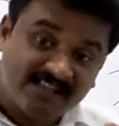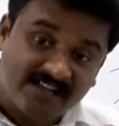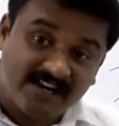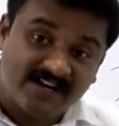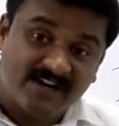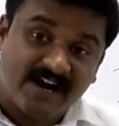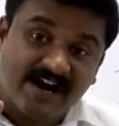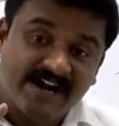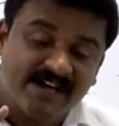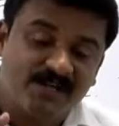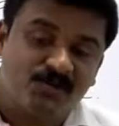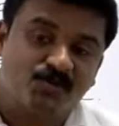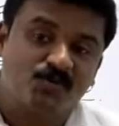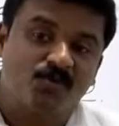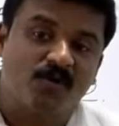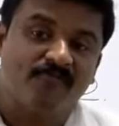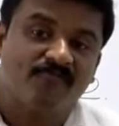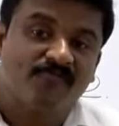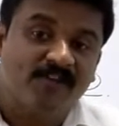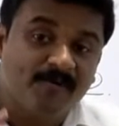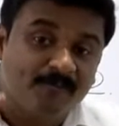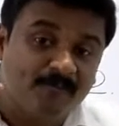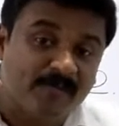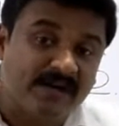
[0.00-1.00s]
the rise
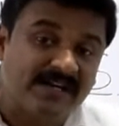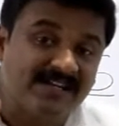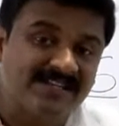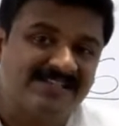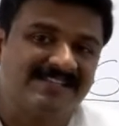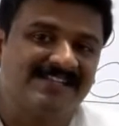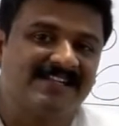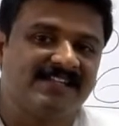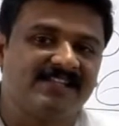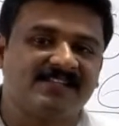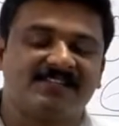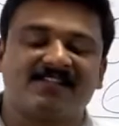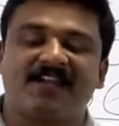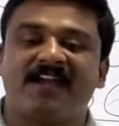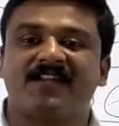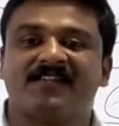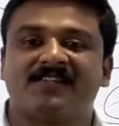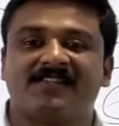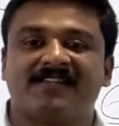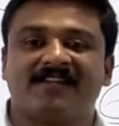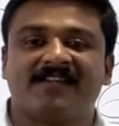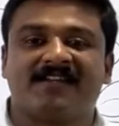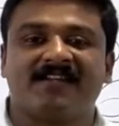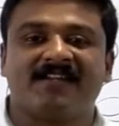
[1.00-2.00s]
of the princely
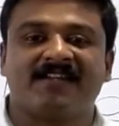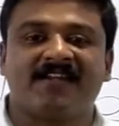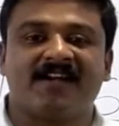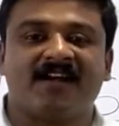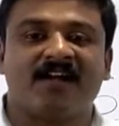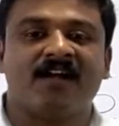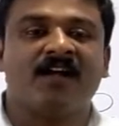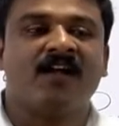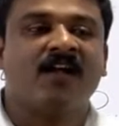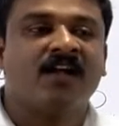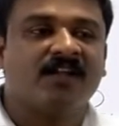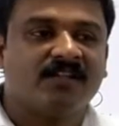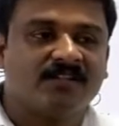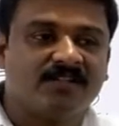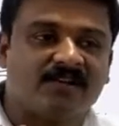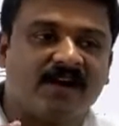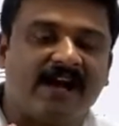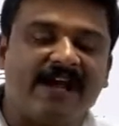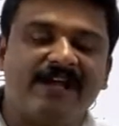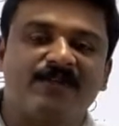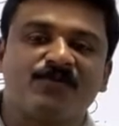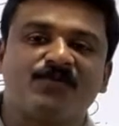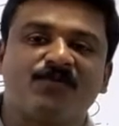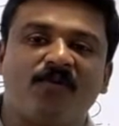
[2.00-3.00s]
states in India. The
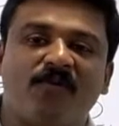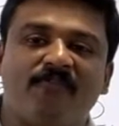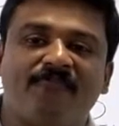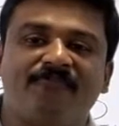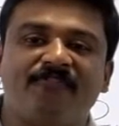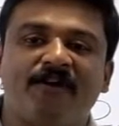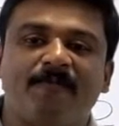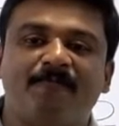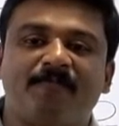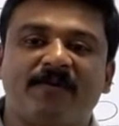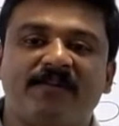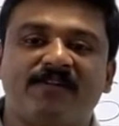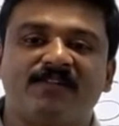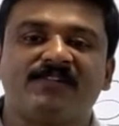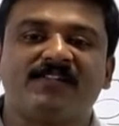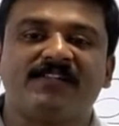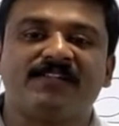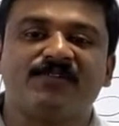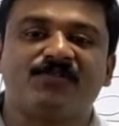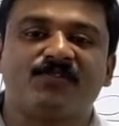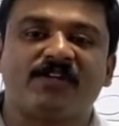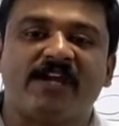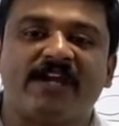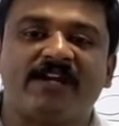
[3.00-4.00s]
rise of the
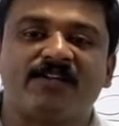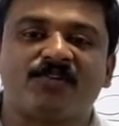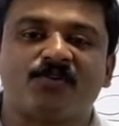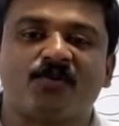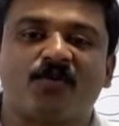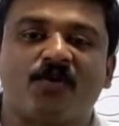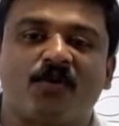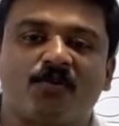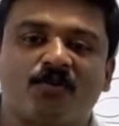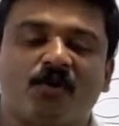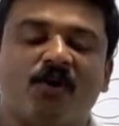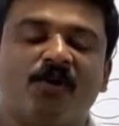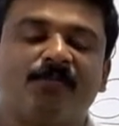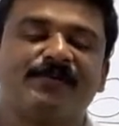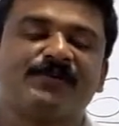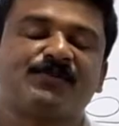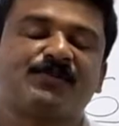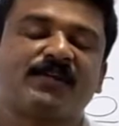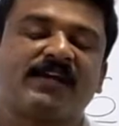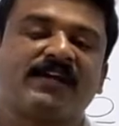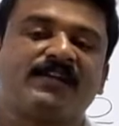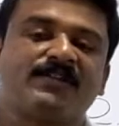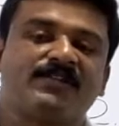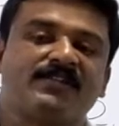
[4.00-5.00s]
princely states or
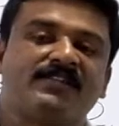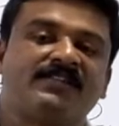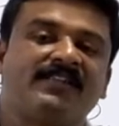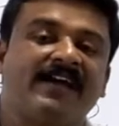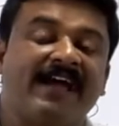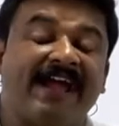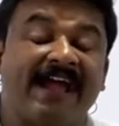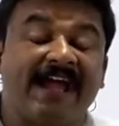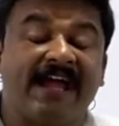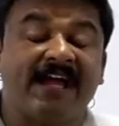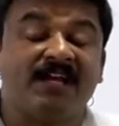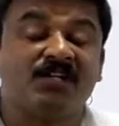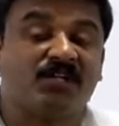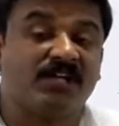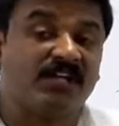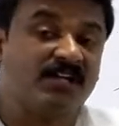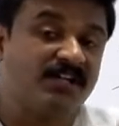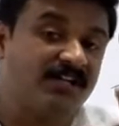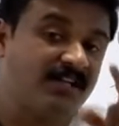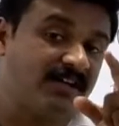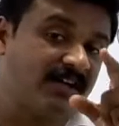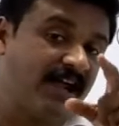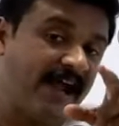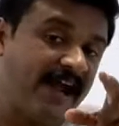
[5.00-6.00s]
autonomous states in the
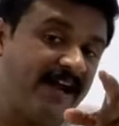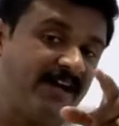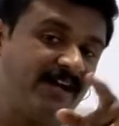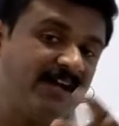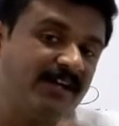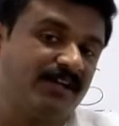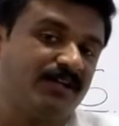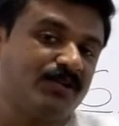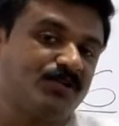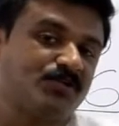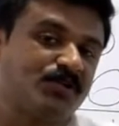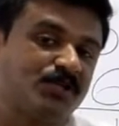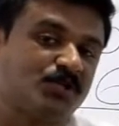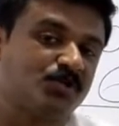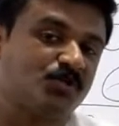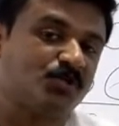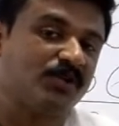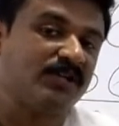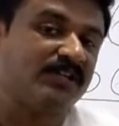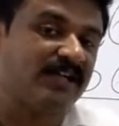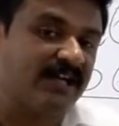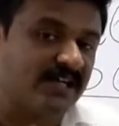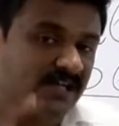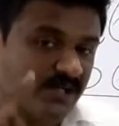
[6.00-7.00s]
18th, 19th
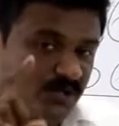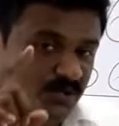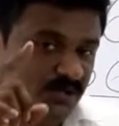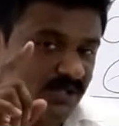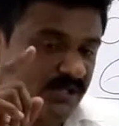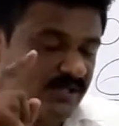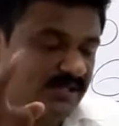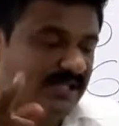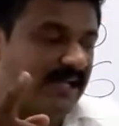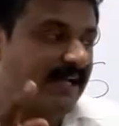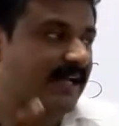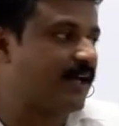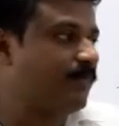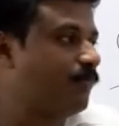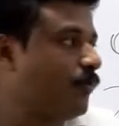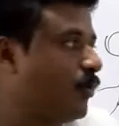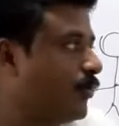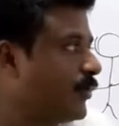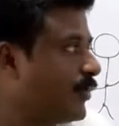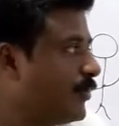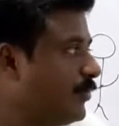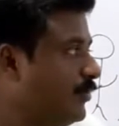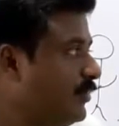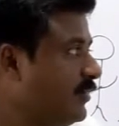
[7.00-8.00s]
century, that is the second
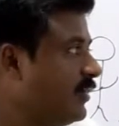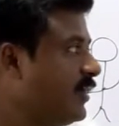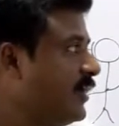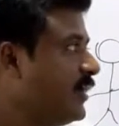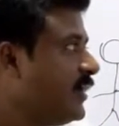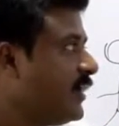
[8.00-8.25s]
module,